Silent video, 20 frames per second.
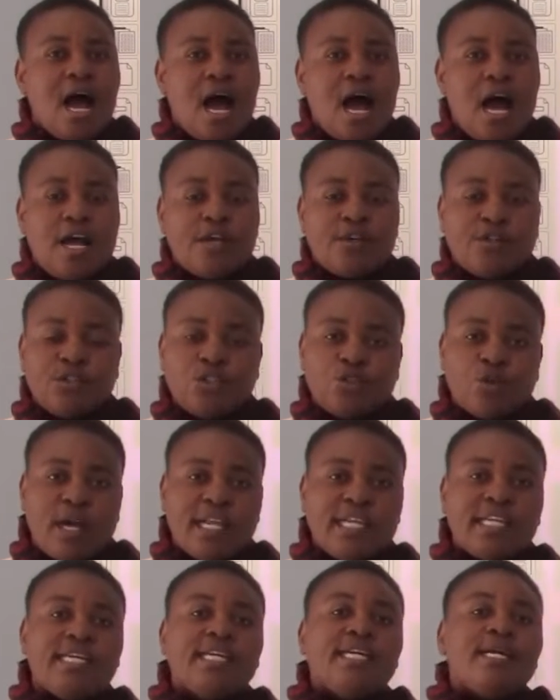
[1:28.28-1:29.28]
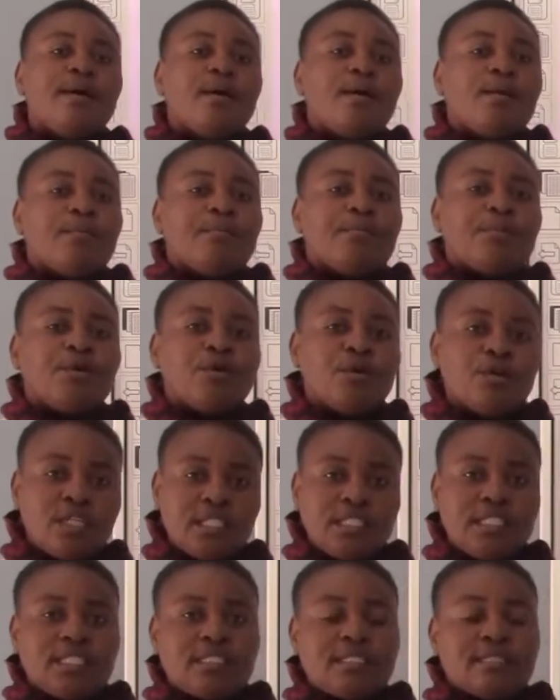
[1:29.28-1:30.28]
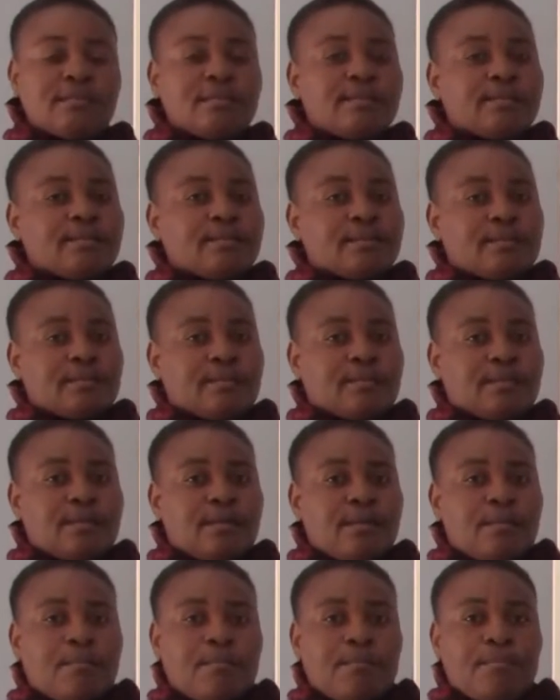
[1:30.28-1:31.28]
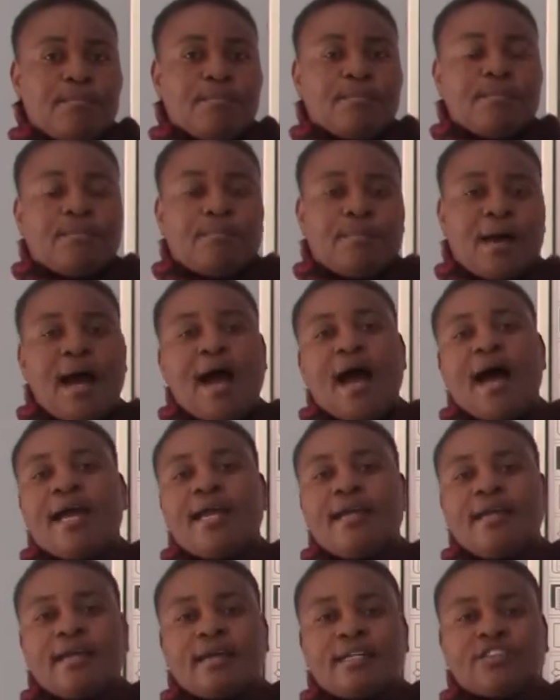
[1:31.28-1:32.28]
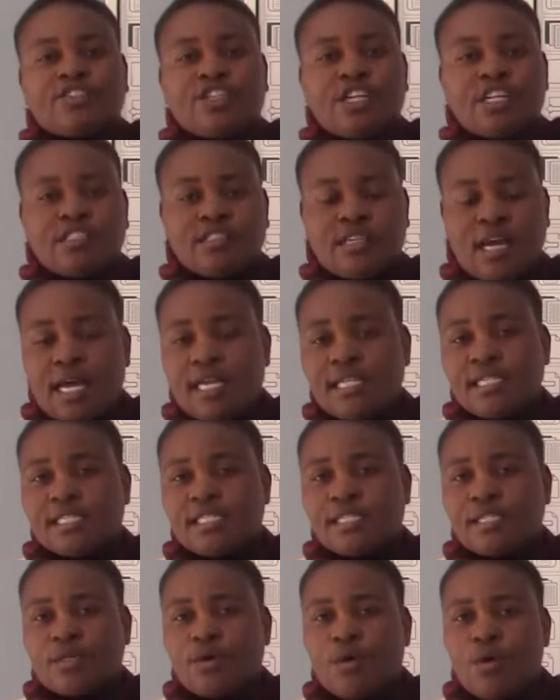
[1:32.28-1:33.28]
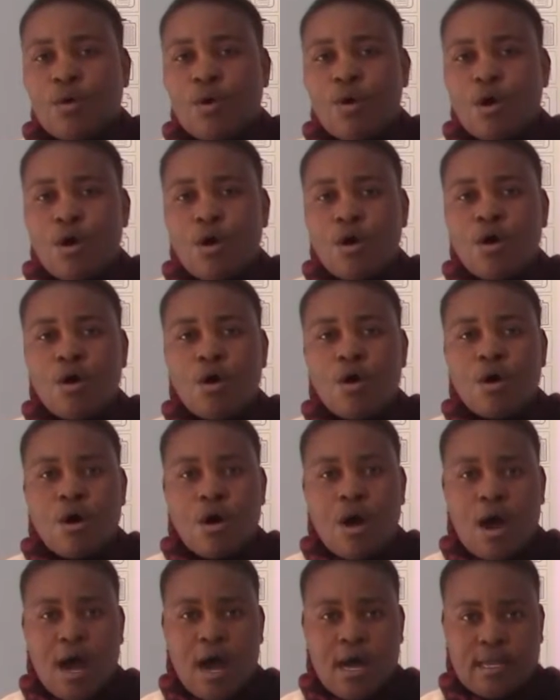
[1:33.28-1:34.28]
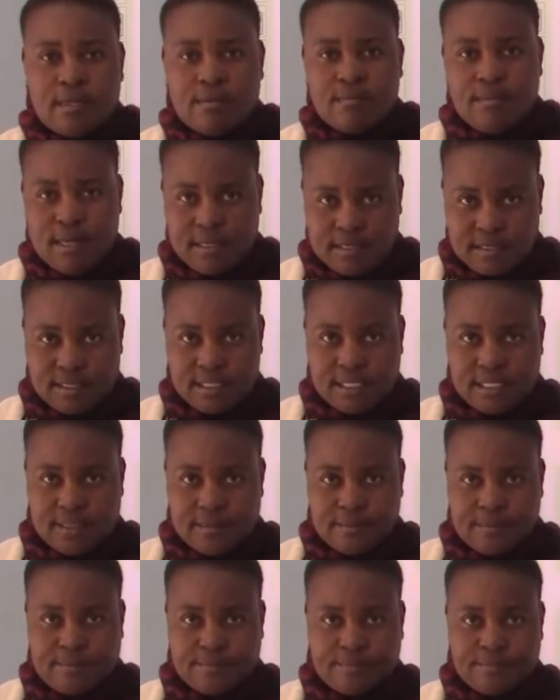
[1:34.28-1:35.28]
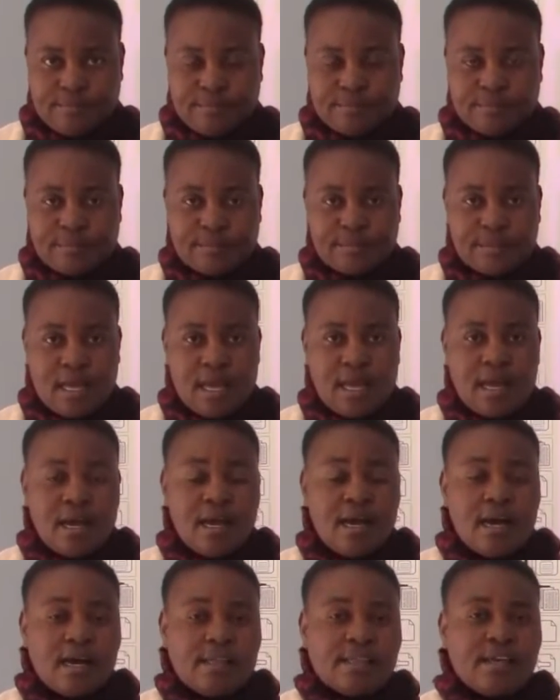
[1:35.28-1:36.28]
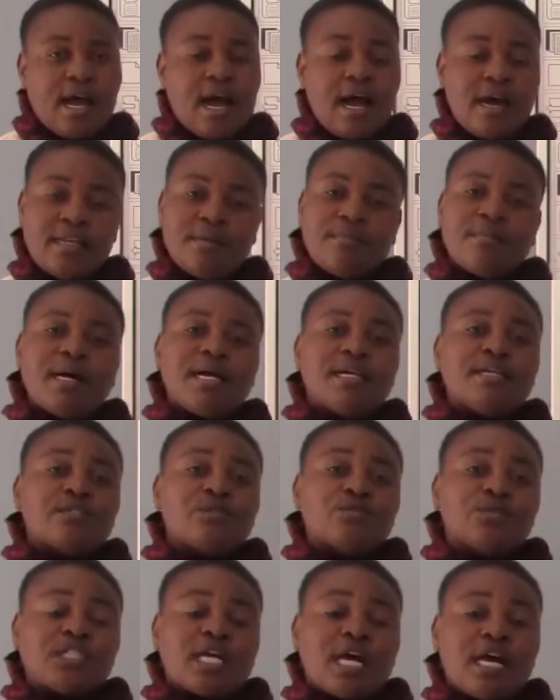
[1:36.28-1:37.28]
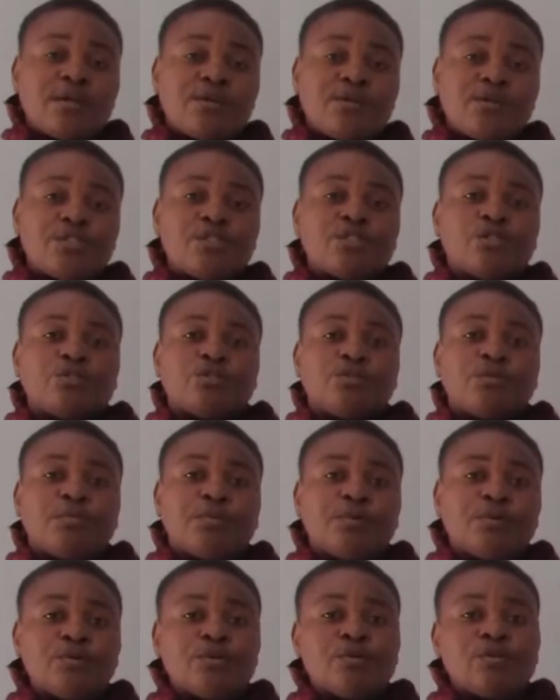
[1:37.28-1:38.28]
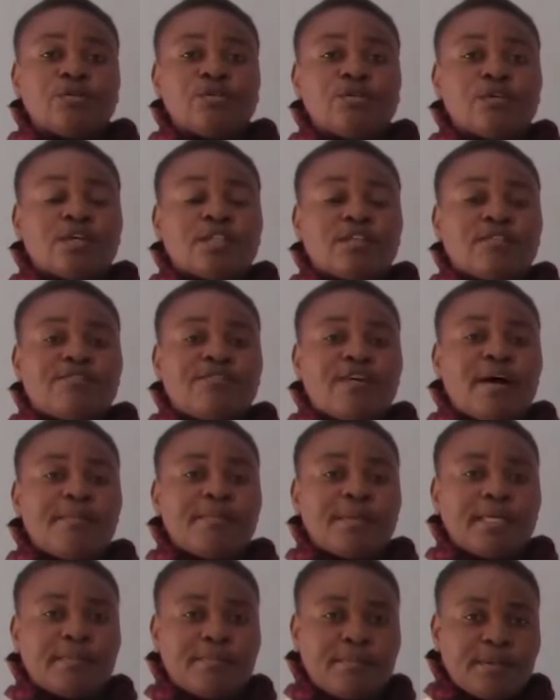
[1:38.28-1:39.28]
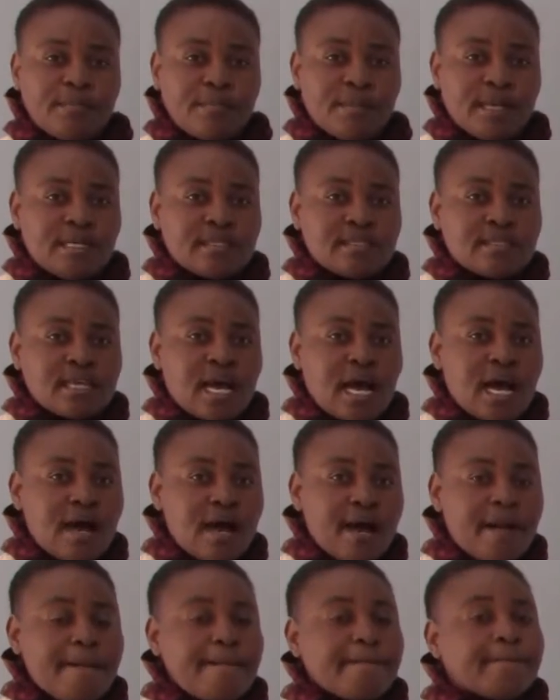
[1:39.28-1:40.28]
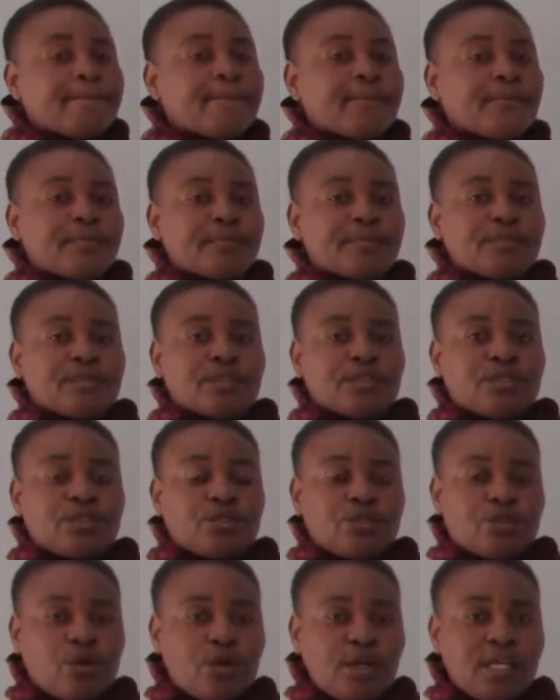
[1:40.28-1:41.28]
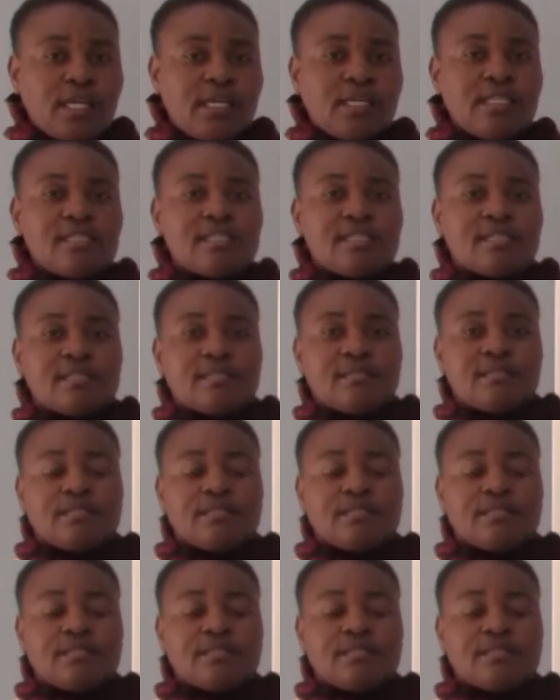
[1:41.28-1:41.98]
are usually pulled by tractors or animals. The animals which are used to pull the farm implements are donkeys,